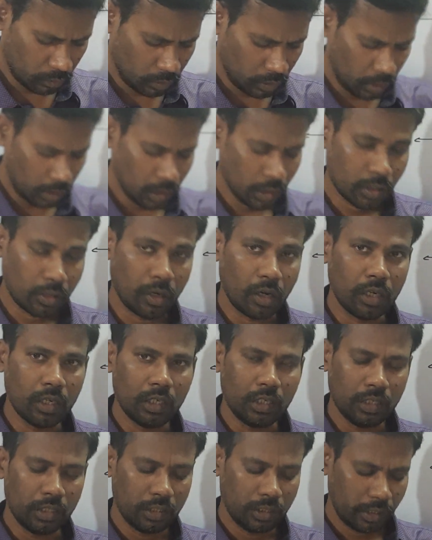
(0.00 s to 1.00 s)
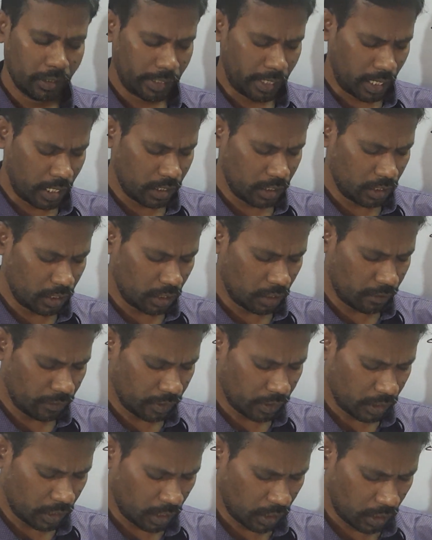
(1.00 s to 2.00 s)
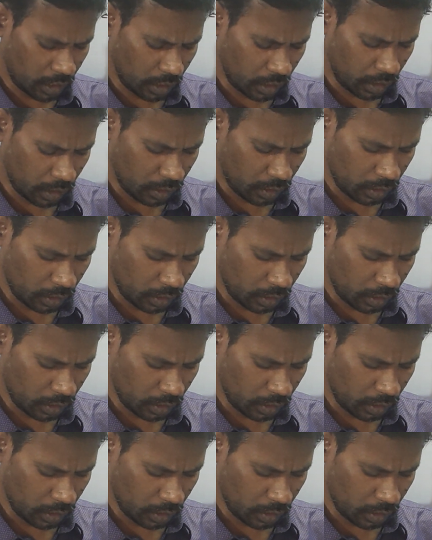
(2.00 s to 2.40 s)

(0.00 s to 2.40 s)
is called tangent of a circle.